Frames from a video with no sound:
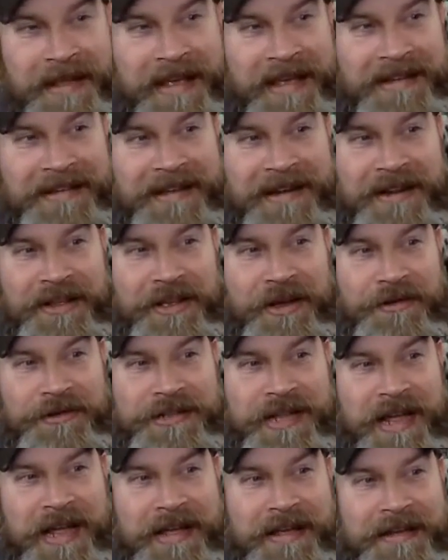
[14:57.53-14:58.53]
It didn't go
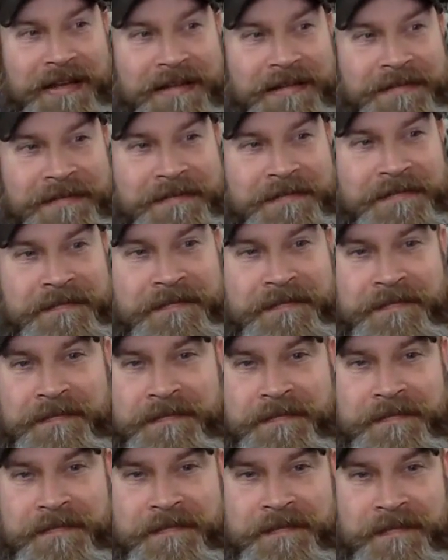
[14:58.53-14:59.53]
ding.
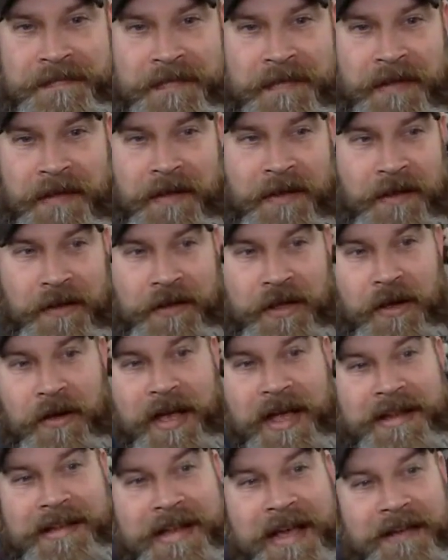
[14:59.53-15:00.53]
Go
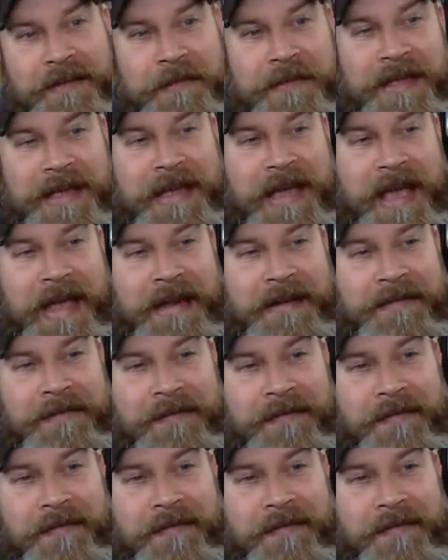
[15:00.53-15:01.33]
ahead, text me again.